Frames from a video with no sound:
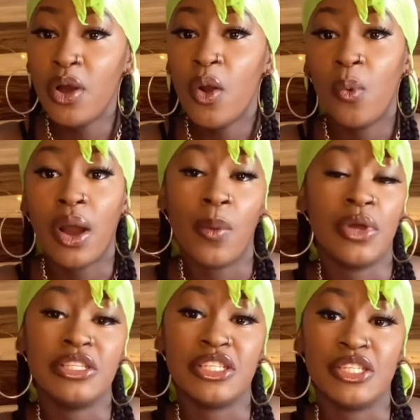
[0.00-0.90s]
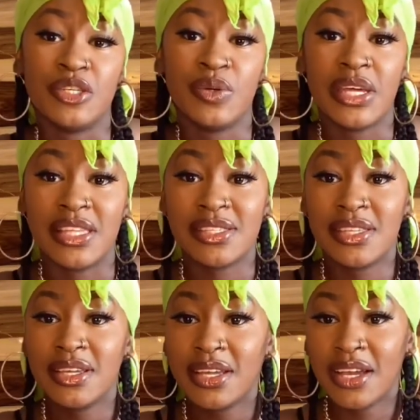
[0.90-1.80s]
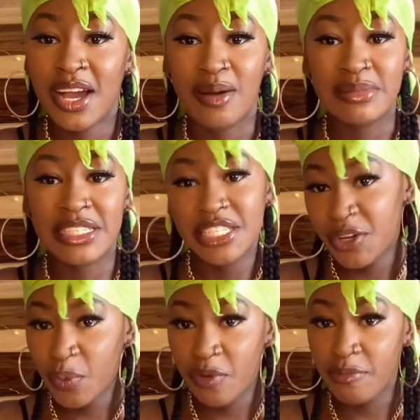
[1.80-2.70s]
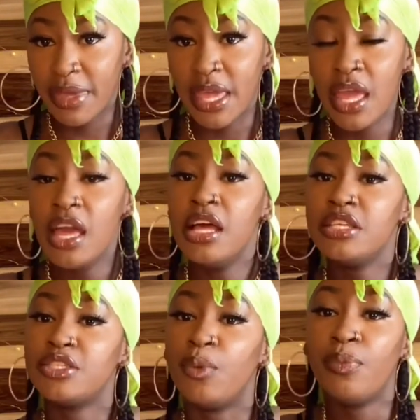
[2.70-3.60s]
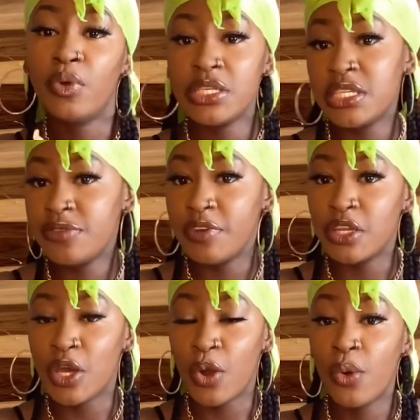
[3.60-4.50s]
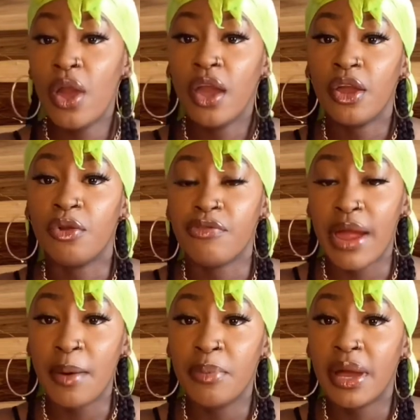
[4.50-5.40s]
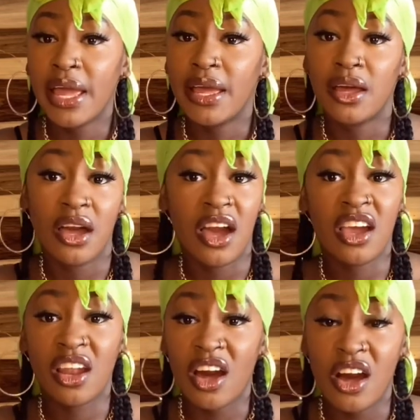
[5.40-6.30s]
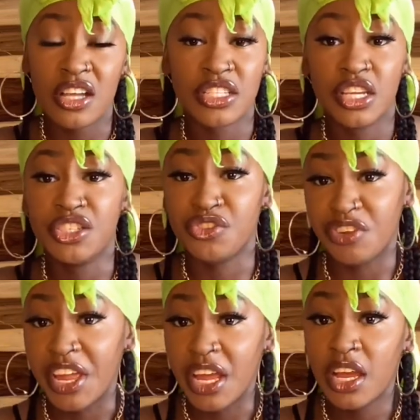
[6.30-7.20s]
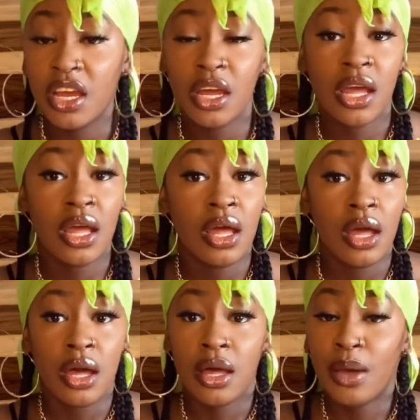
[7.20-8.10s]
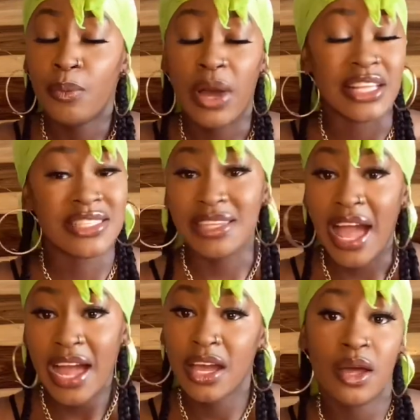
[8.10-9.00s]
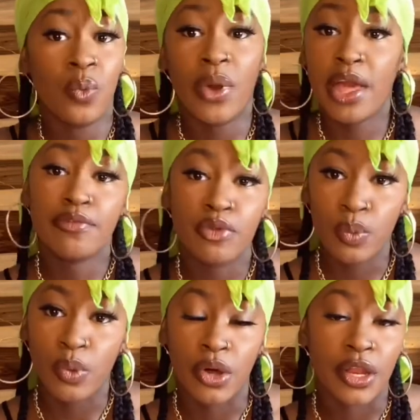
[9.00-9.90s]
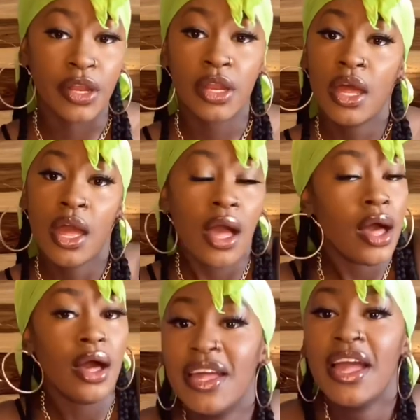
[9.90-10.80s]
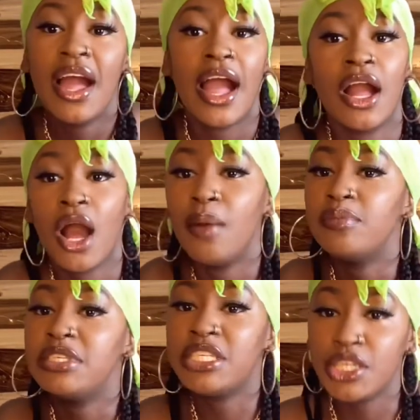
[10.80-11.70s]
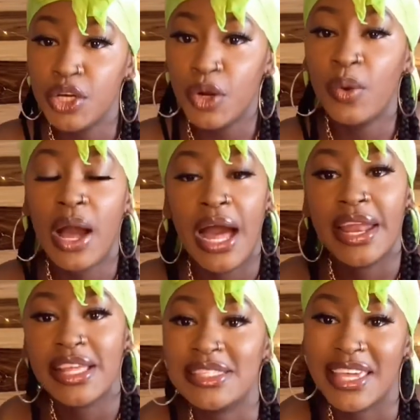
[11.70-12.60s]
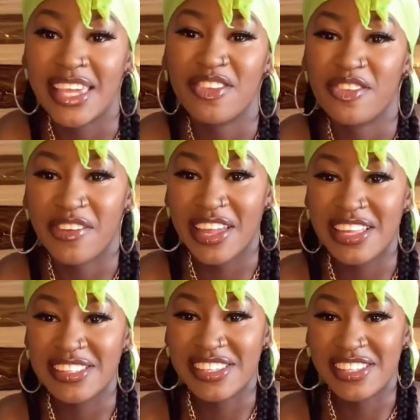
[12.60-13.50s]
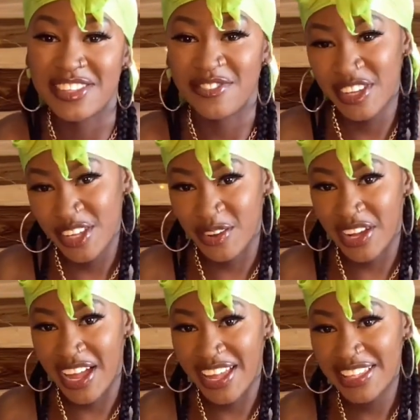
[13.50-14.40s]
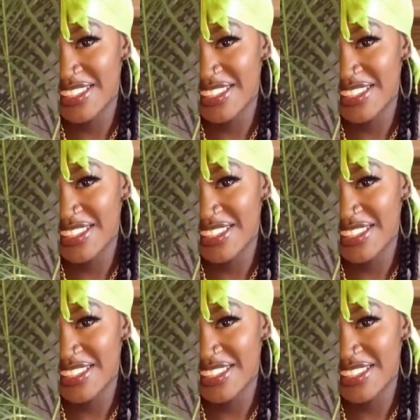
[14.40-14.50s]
What I want you to do is come chill with me. So pause this video, grab a glass, a drink, a snack, whatever you want, and come chill and let's get straight into this video, guys.